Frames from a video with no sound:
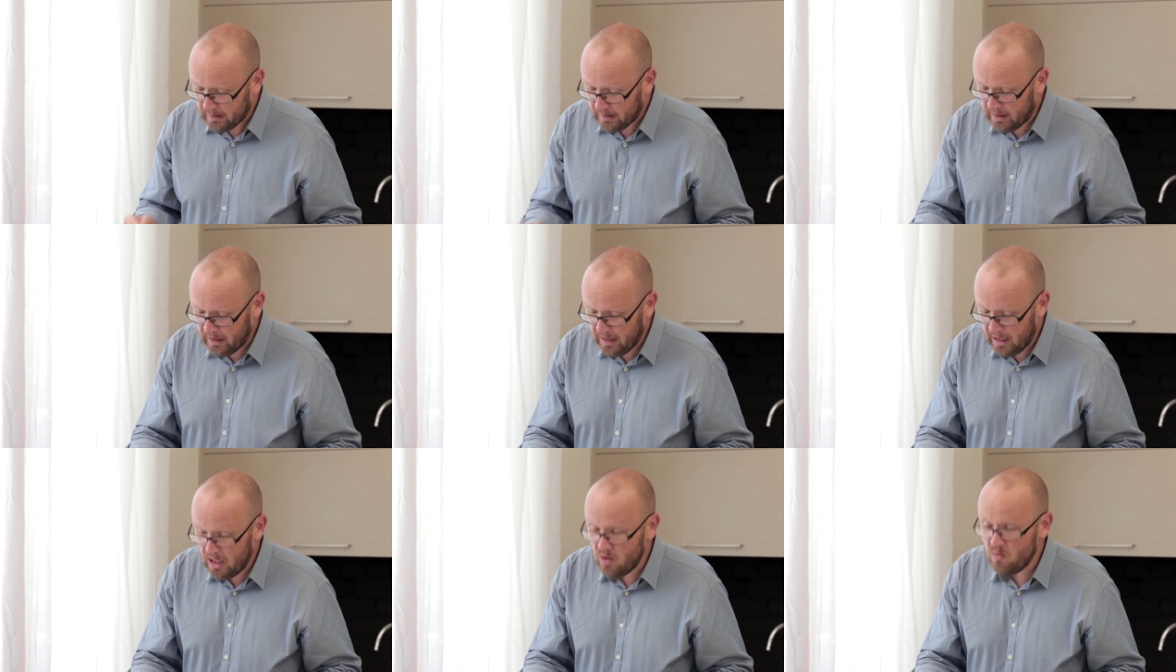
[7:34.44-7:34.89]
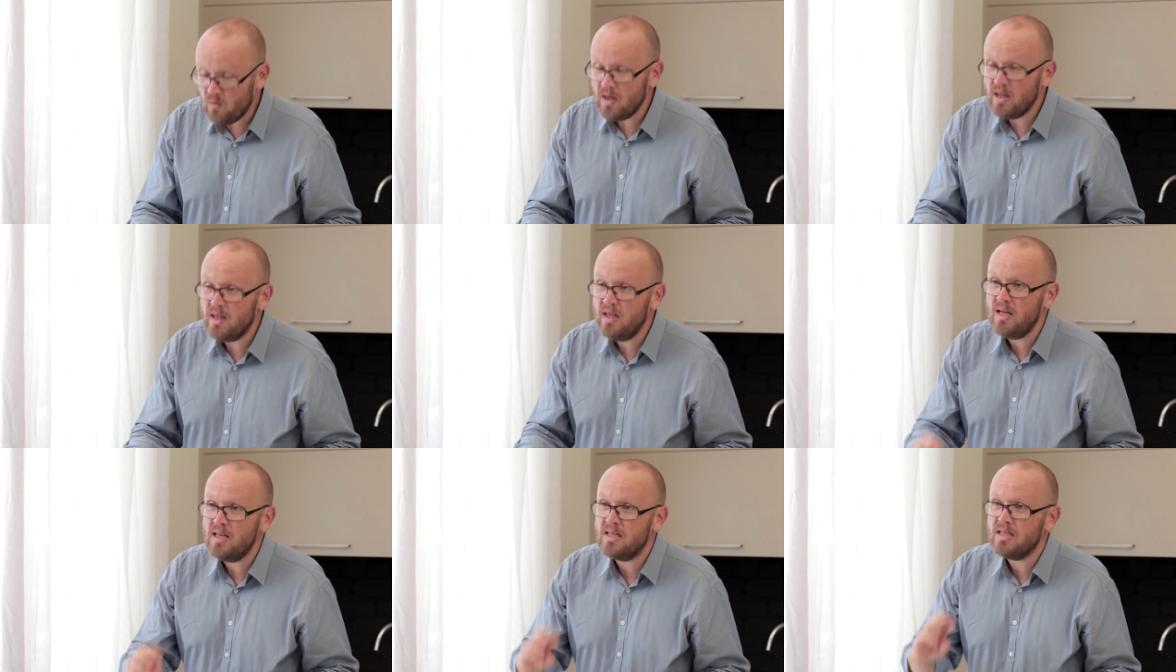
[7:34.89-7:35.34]
The key
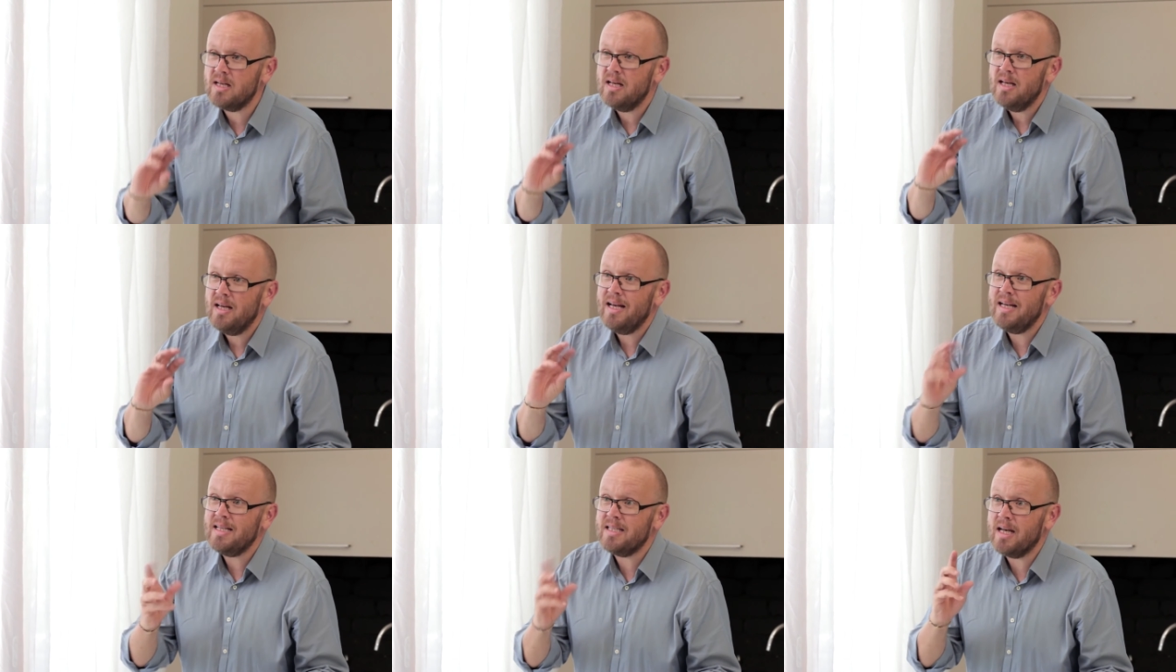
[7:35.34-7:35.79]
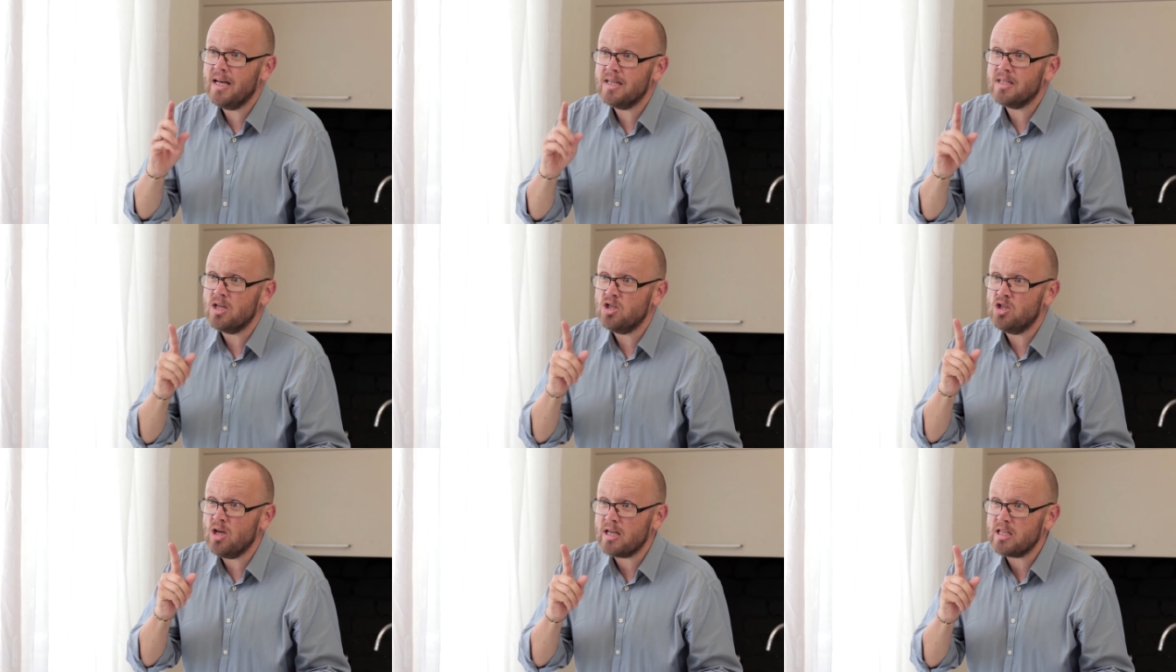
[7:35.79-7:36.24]
with this is that
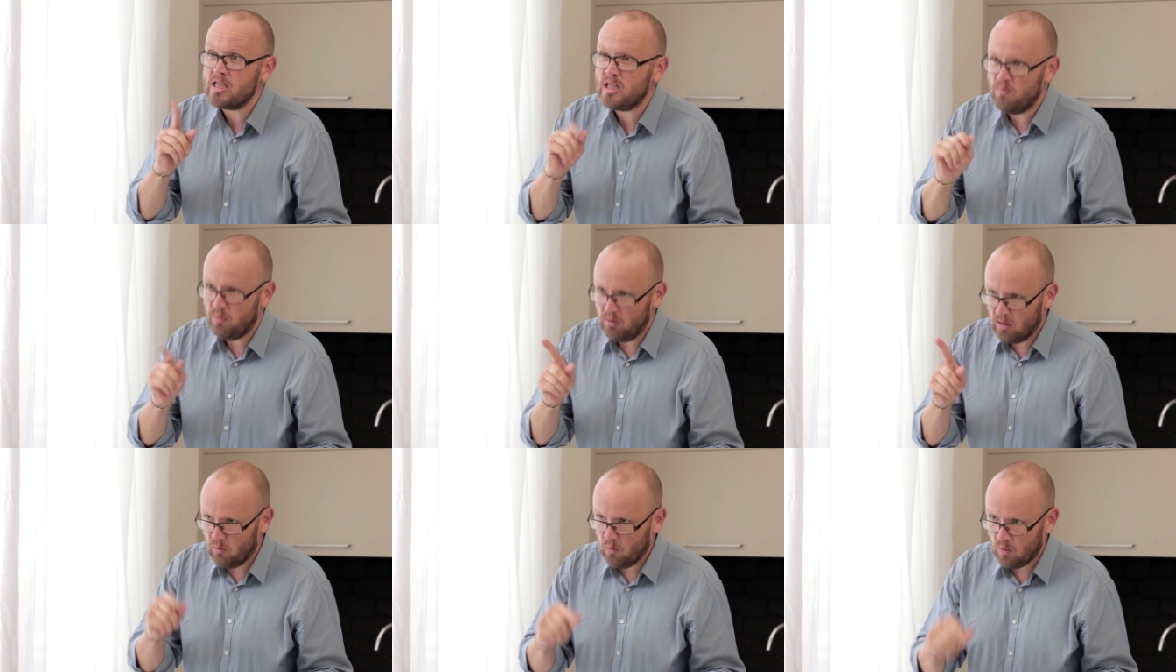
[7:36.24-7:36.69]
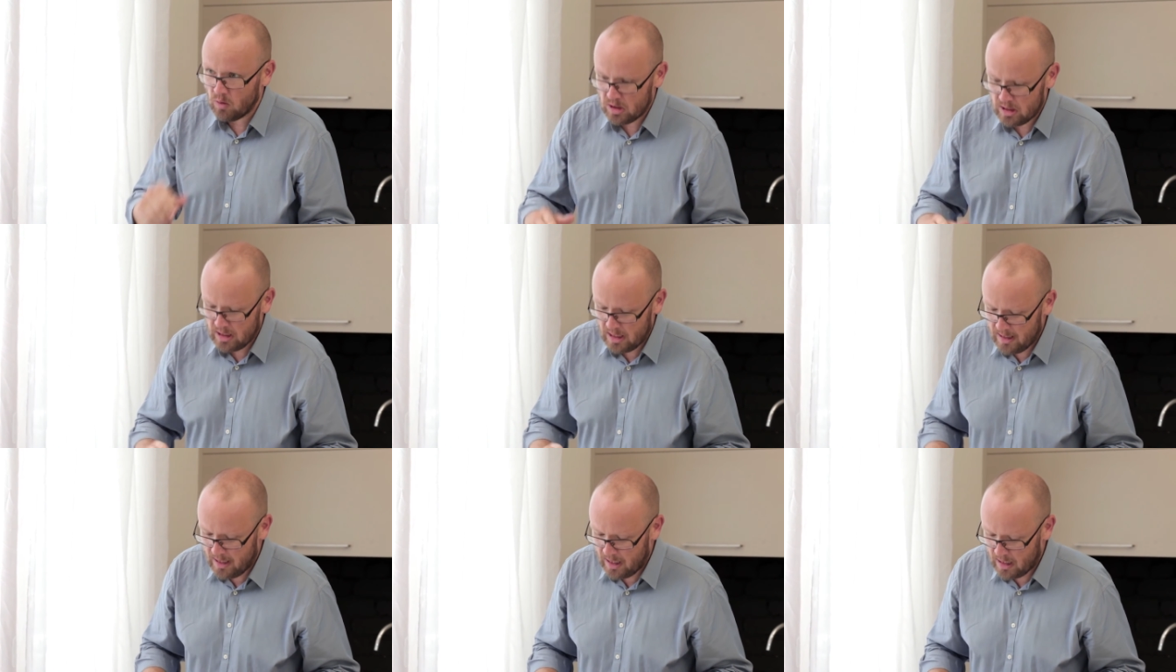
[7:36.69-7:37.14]
it's adjustable and we'll
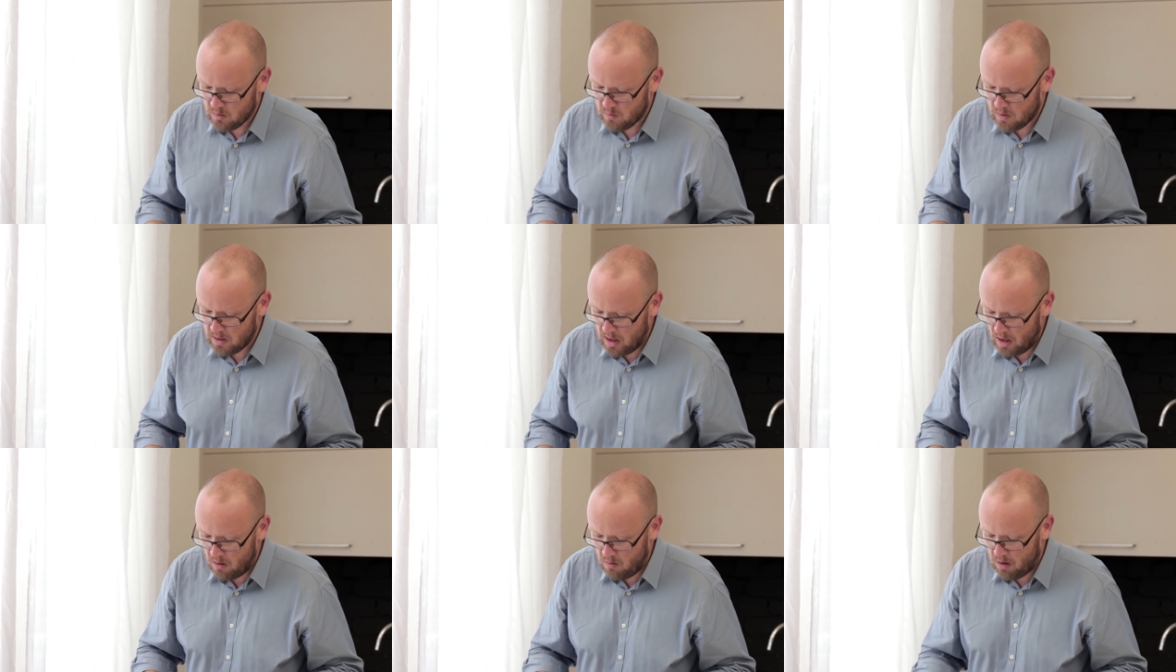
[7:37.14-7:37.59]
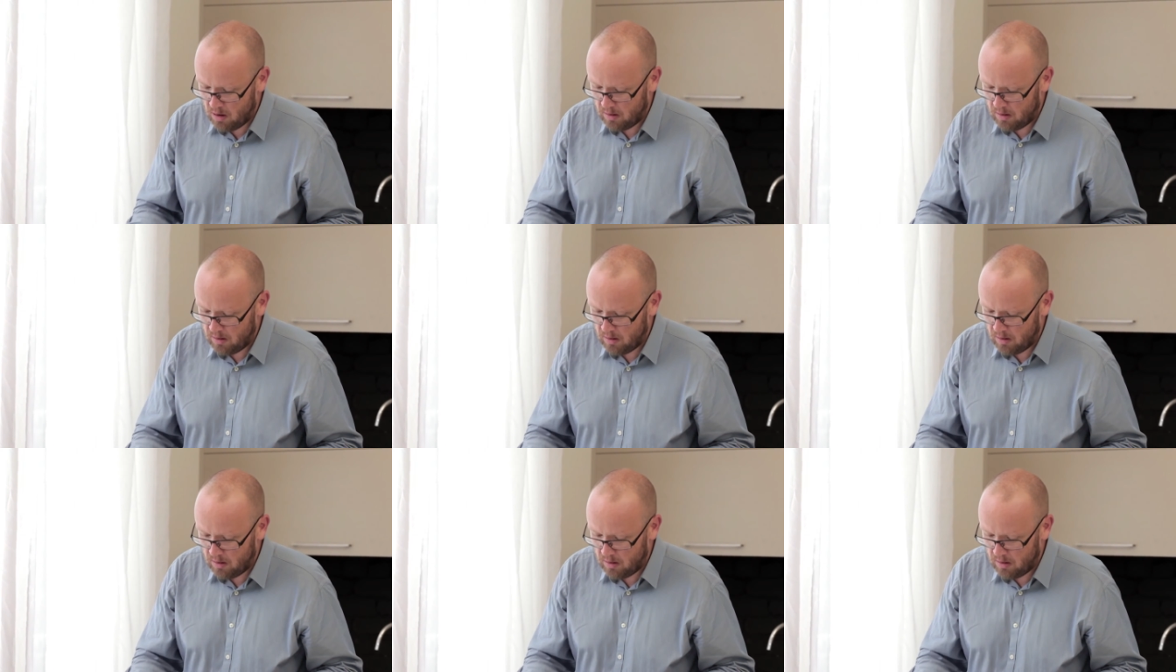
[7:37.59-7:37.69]
see that as we go